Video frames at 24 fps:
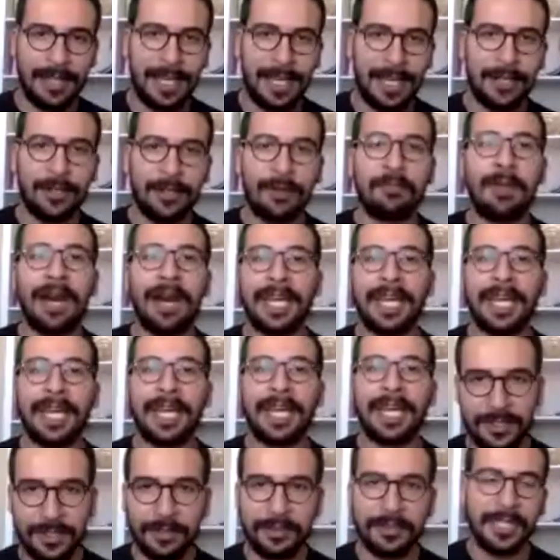I don't mind
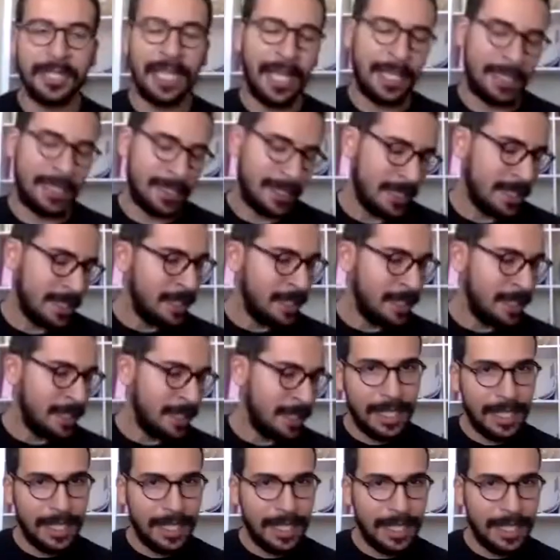doing that
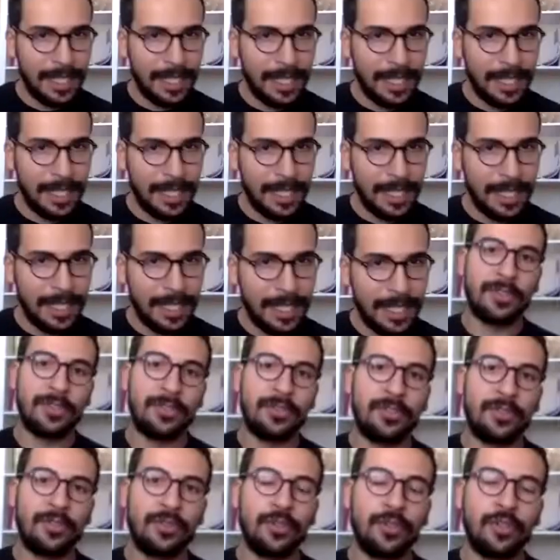that's okay.
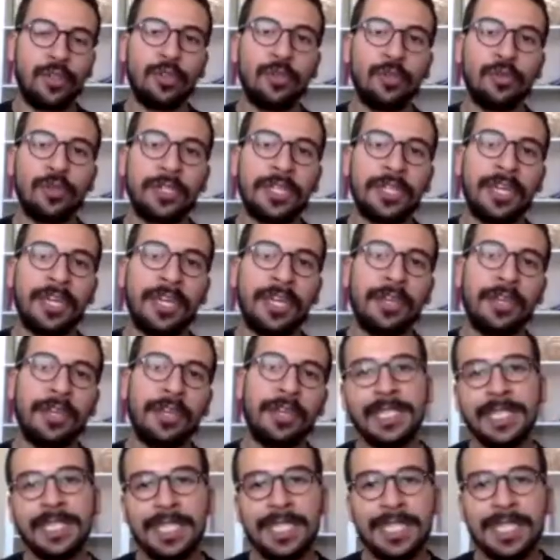But who would
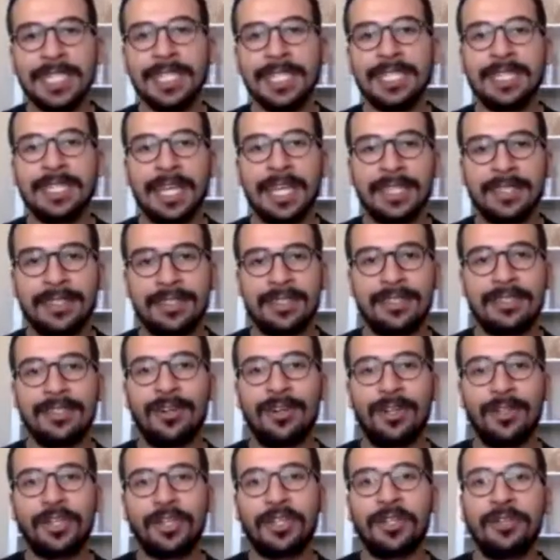guarantee that
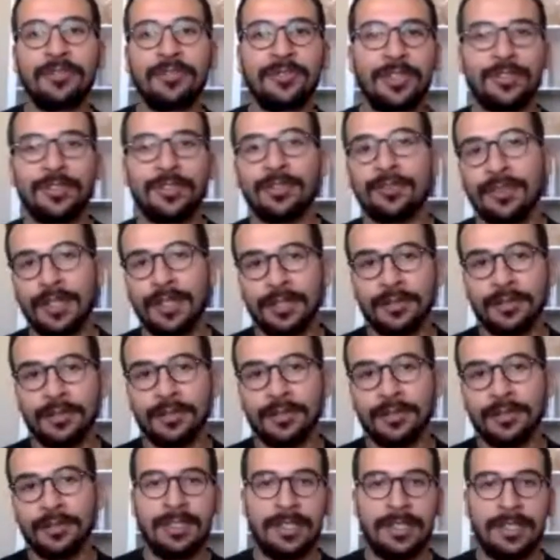all the code that you wrote
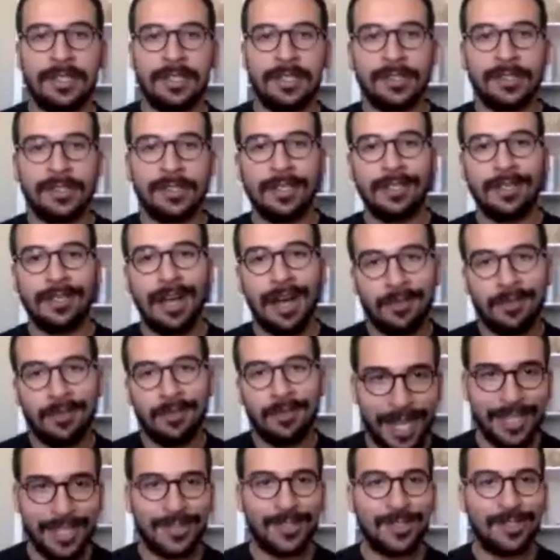is
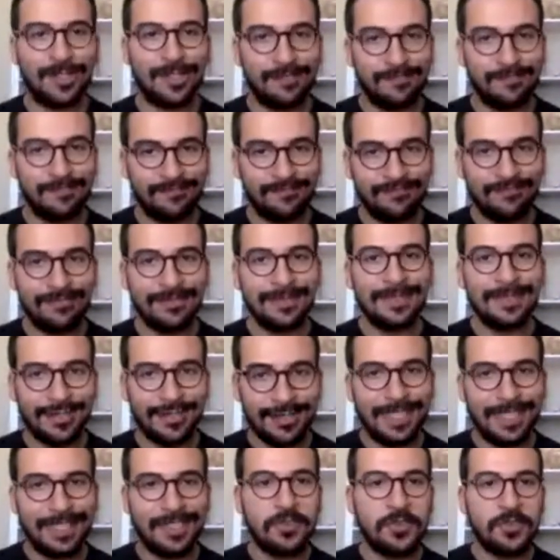optimized?
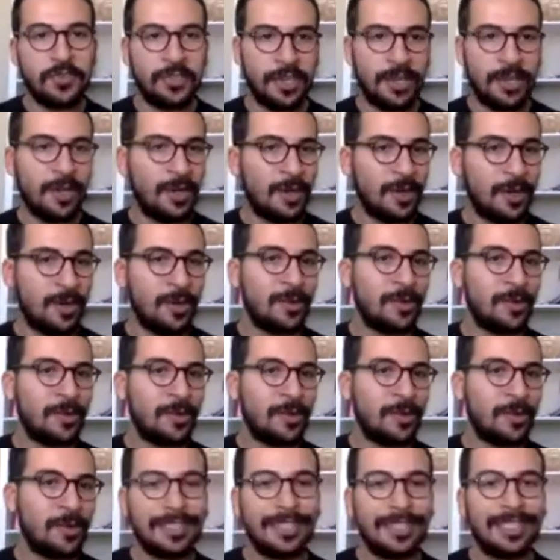
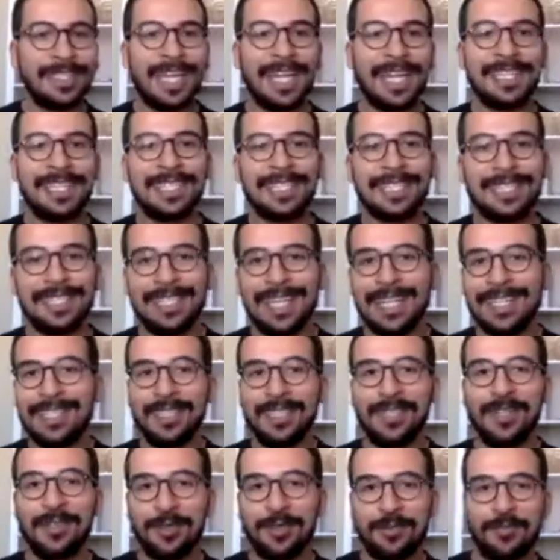So that's that's
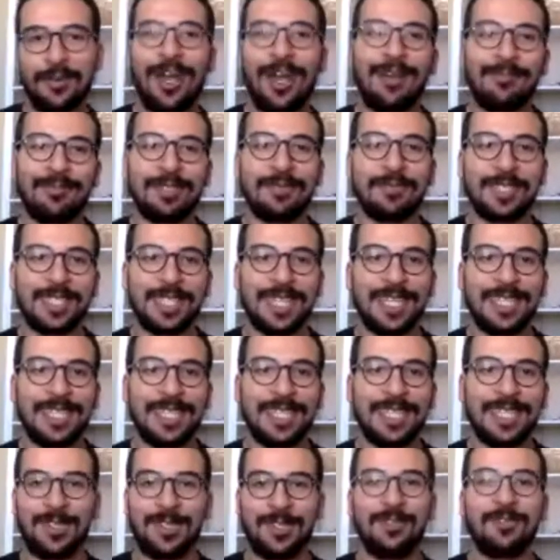another problem is that
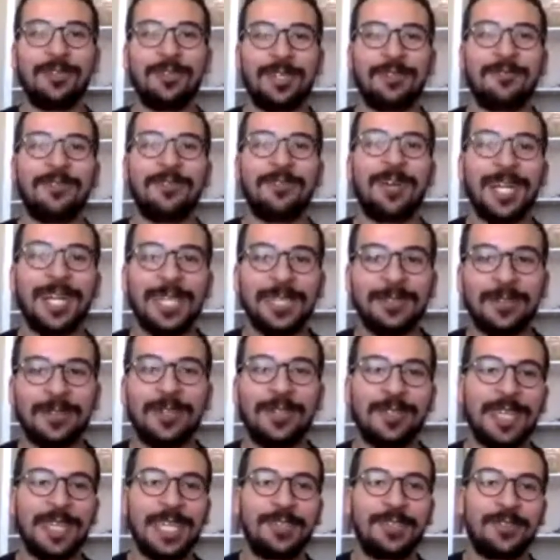yes, you can write
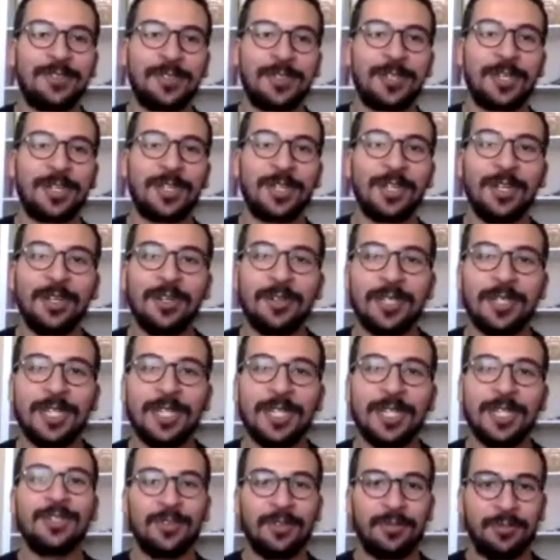all that sort of code
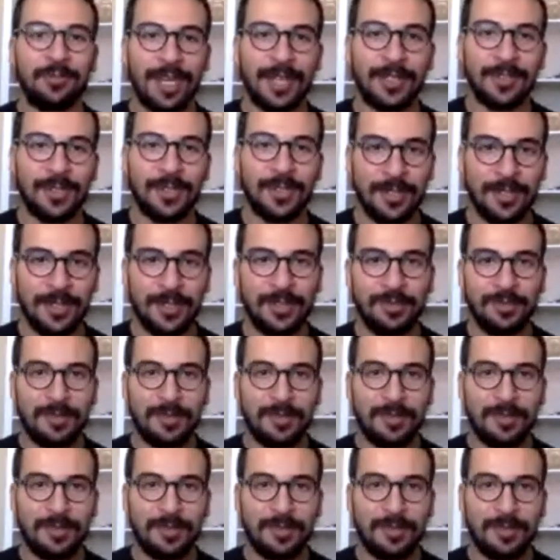to process
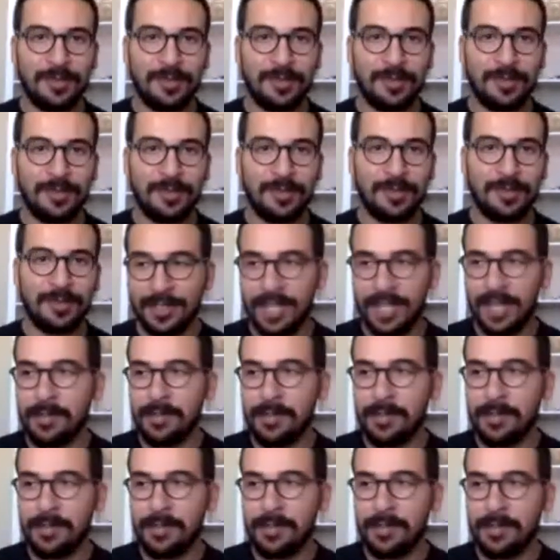geospatial data in, on top of
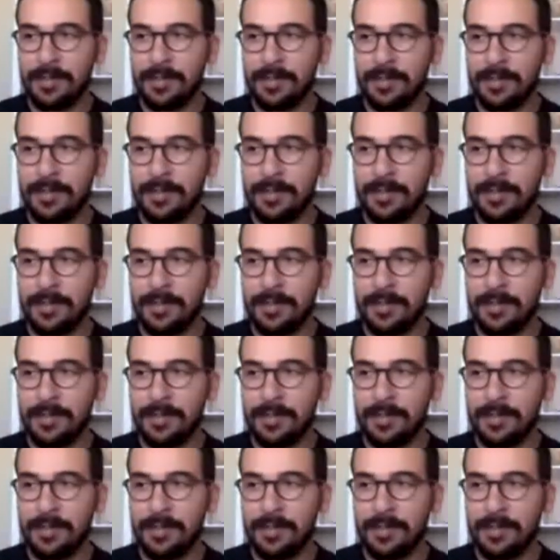Spark,